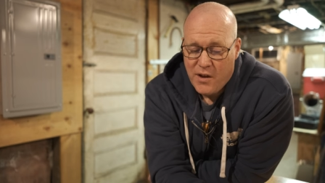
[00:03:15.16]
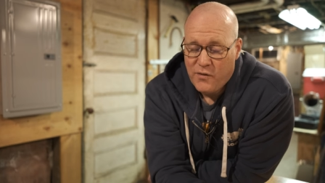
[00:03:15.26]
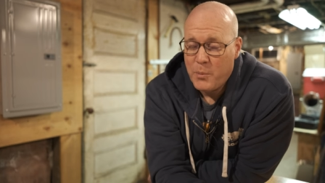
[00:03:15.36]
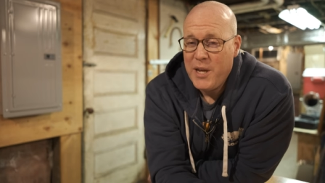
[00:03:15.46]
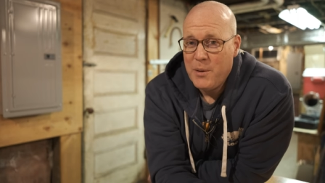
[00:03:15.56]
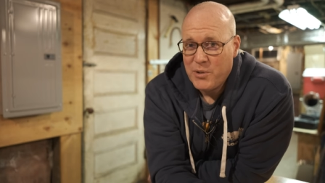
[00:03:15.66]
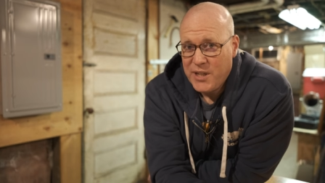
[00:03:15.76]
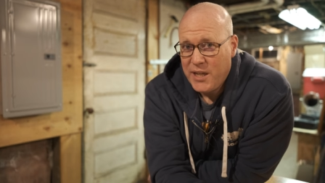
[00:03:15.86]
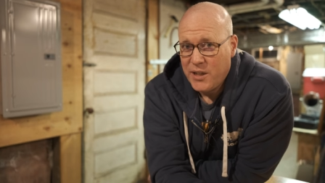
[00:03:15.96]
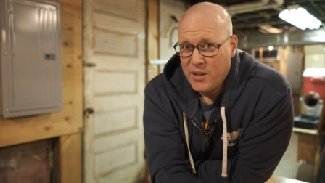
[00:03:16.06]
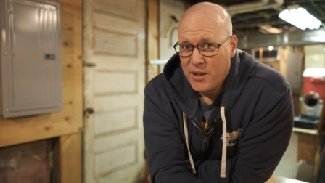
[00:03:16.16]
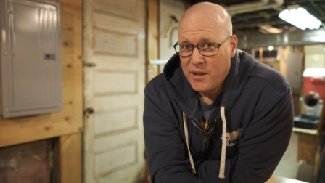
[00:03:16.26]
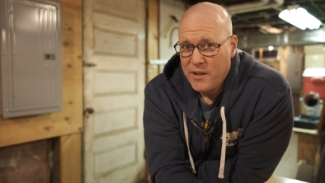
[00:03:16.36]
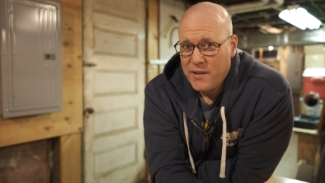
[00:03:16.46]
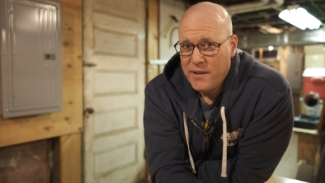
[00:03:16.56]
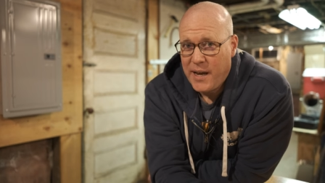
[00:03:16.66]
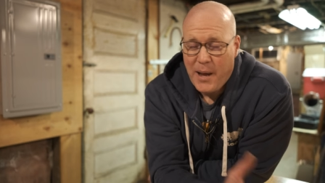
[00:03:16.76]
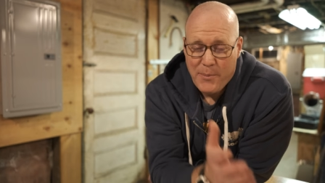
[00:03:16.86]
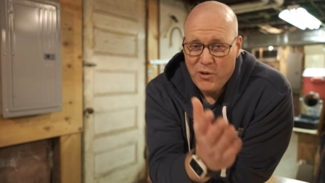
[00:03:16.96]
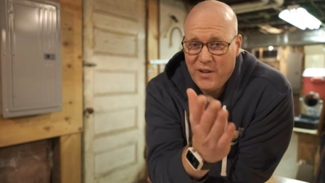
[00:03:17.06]
for me in particular,
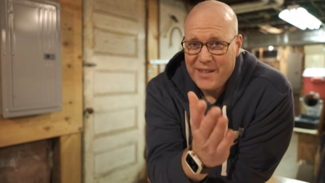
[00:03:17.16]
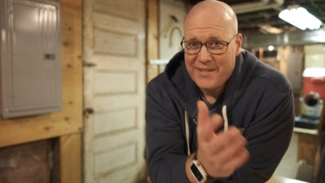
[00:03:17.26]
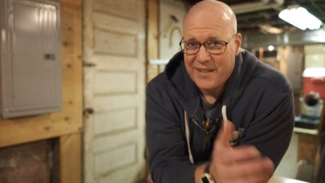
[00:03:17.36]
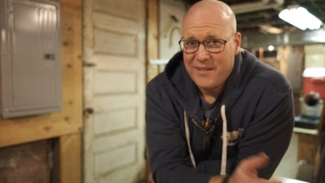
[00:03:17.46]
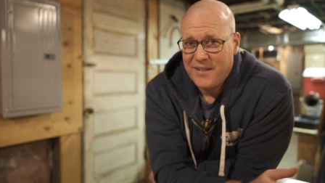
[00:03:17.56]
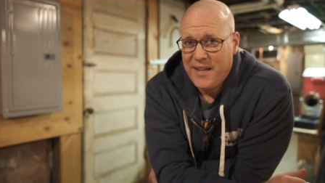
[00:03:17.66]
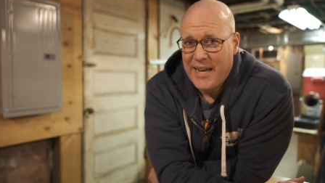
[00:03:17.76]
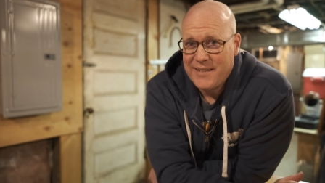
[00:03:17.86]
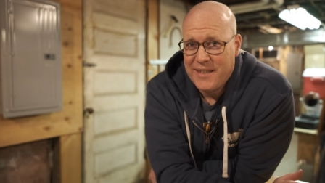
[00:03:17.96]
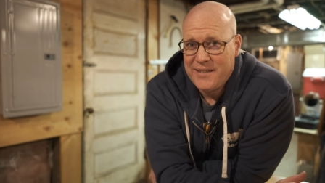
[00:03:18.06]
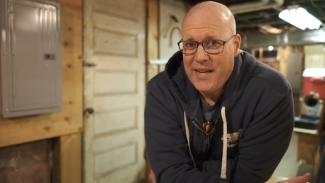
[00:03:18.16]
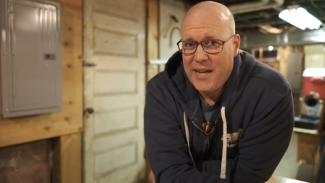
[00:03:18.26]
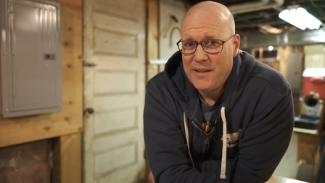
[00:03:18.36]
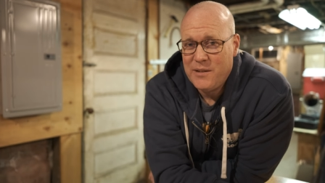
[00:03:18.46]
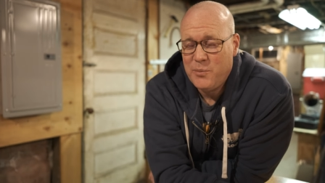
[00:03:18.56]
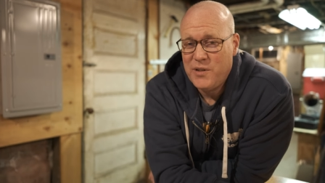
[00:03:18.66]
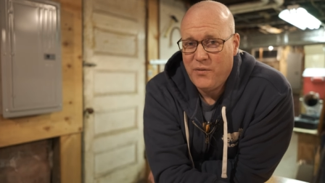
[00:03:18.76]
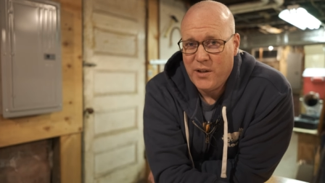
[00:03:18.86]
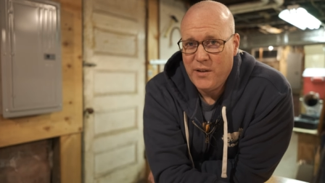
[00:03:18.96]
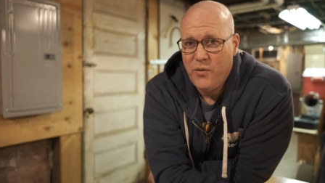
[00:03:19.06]
I, am using this XS10
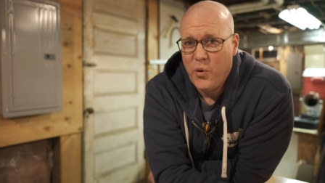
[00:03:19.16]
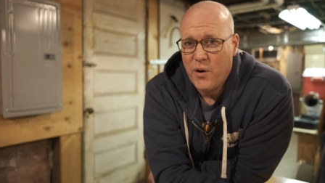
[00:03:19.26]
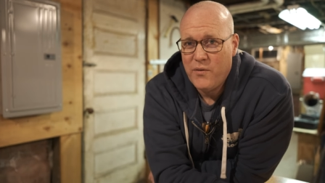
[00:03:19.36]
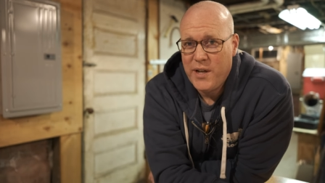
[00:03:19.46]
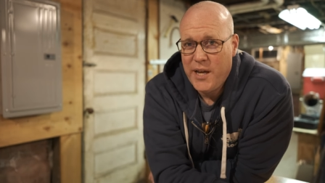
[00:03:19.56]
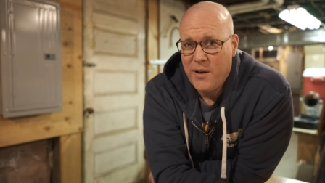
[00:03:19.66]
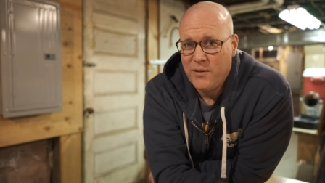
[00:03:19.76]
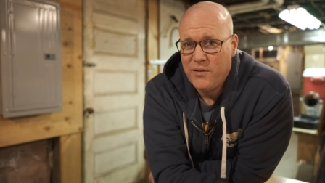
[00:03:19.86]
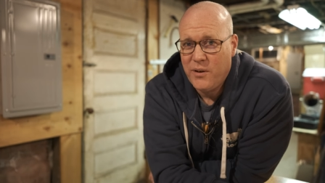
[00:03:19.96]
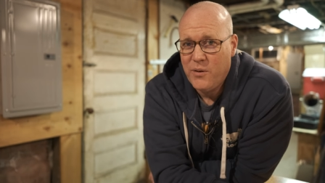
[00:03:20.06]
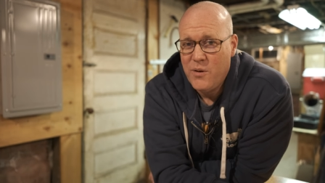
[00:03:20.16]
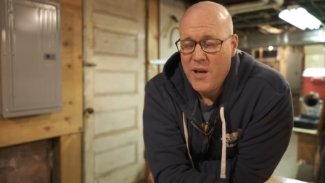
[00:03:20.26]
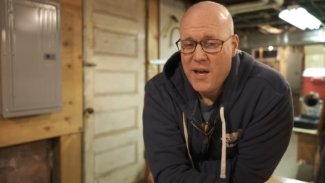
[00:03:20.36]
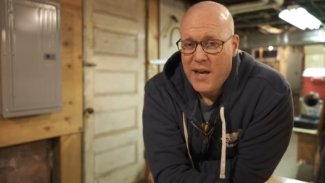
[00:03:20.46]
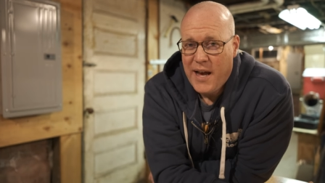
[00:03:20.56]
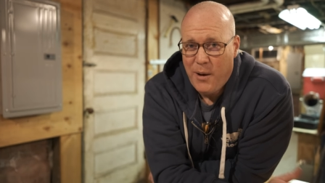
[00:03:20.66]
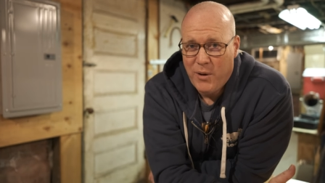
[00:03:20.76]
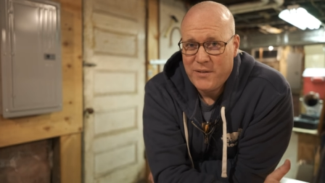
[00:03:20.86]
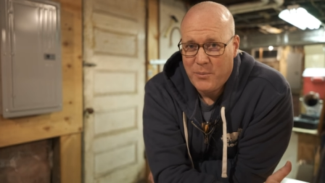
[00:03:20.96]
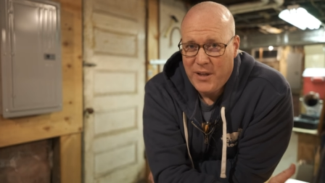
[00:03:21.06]
specifically for video, so I
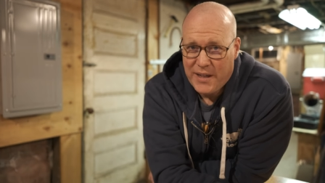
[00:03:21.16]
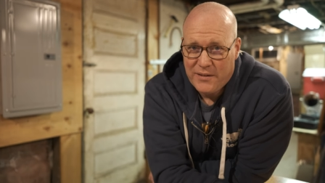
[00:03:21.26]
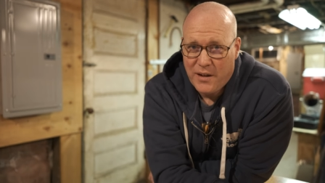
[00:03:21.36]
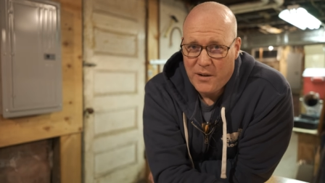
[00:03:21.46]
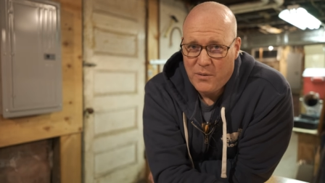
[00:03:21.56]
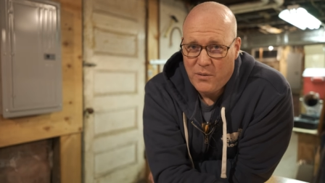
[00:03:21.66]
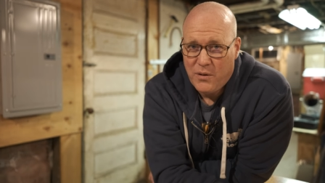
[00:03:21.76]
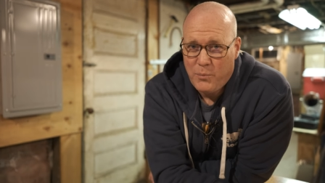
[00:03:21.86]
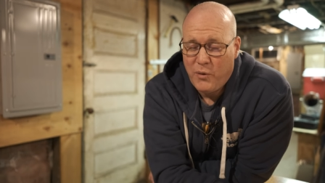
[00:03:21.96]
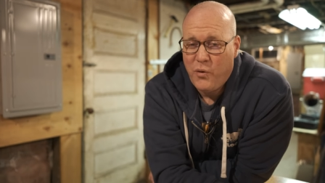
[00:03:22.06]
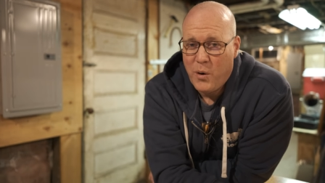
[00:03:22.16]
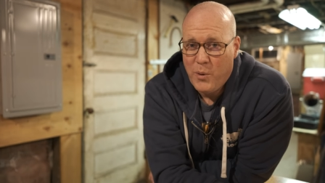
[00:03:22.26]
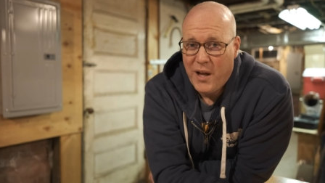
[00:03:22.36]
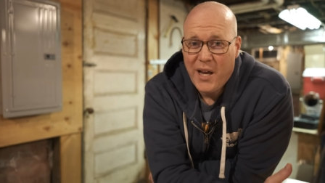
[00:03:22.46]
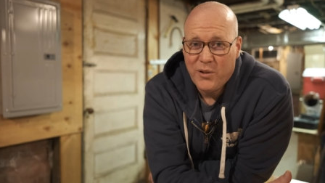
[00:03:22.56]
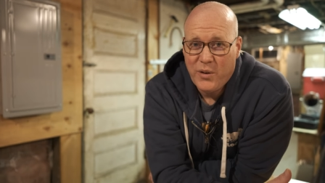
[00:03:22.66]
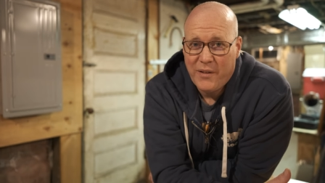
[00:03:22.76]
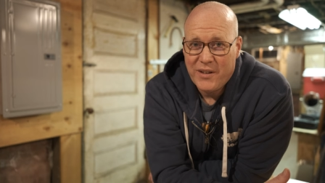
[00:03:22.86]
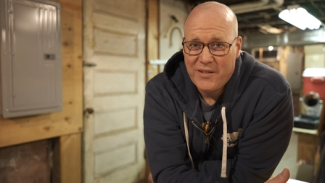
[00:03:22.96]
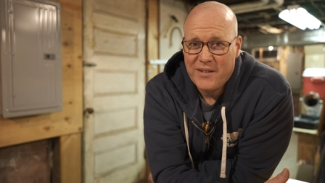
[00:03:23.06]
want something that's going to perform well. I also
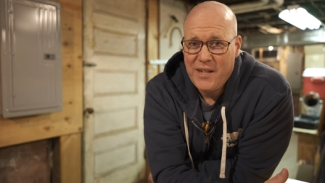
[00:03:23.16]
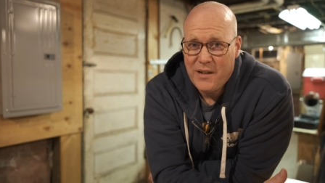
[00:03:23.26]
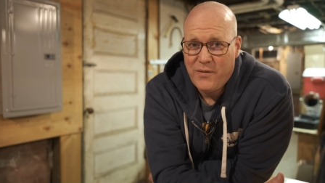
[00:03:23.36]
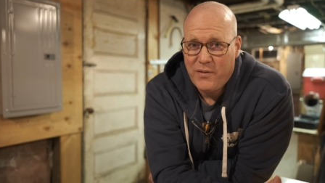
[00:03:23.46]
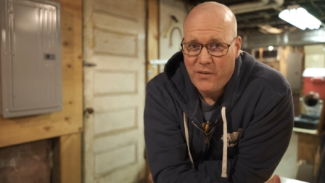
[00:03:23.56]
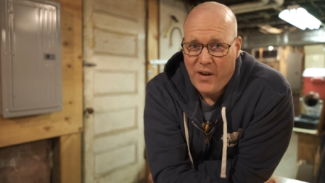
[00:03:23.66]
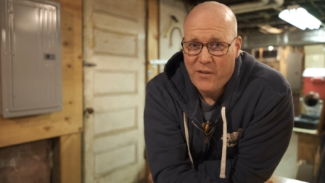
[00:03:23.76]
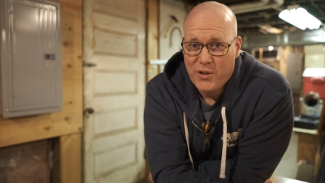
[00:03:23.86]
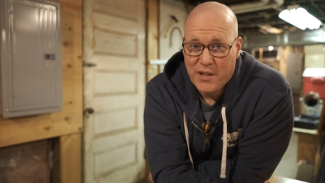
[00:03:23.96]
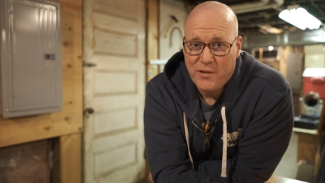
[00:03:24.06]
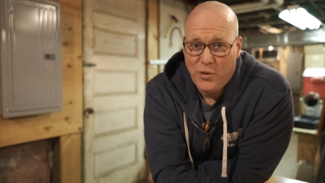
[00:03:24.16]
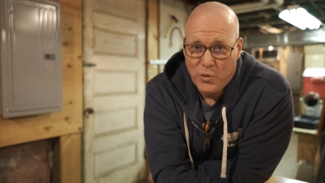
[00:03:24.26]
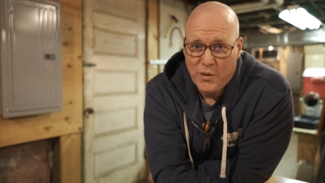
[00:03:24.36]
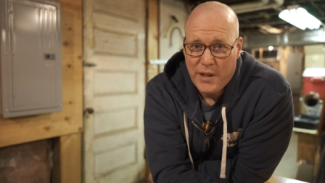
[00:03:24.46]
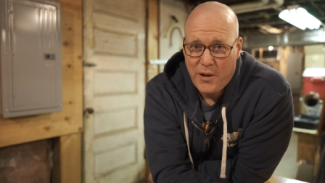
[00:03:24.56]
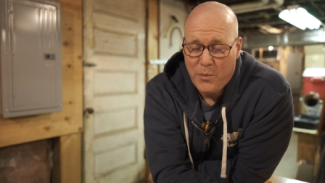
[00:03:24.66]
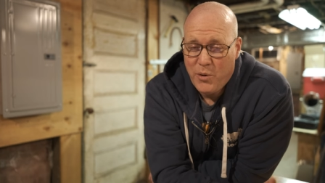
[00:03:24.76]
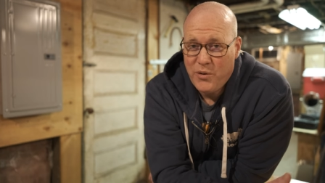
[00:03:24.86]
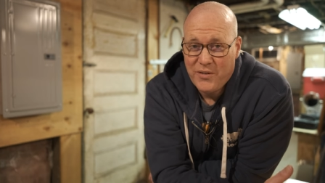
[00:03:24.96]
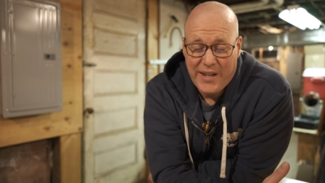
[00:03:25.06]
have the 16 to 55, which has the dual linear
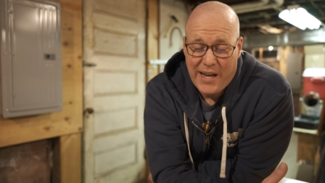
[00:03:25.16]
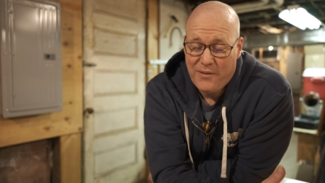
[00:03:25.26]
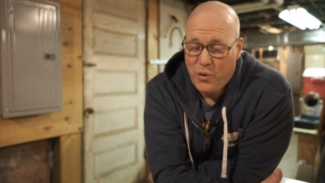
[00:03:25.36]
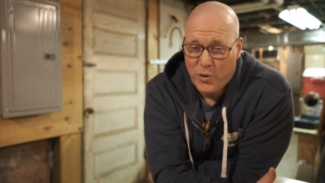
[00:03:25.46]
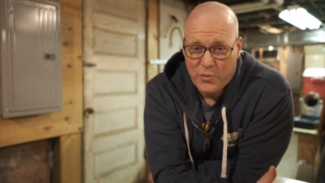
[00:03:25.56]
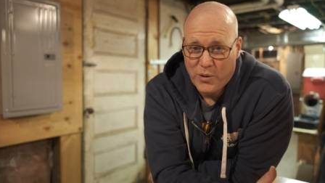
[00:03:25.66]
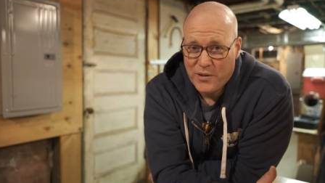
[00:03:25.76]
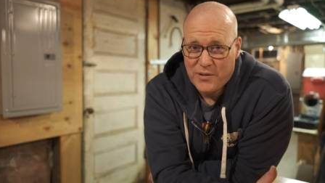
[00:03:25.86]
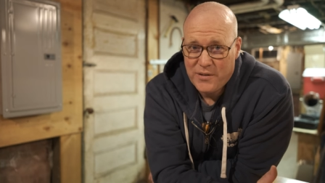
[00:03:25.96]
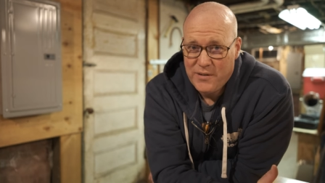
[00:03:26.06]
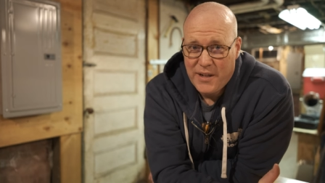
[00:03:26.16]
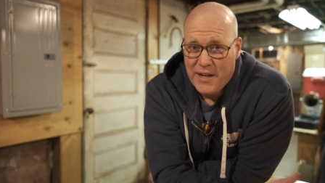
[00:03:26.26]
motors, and that, of course, works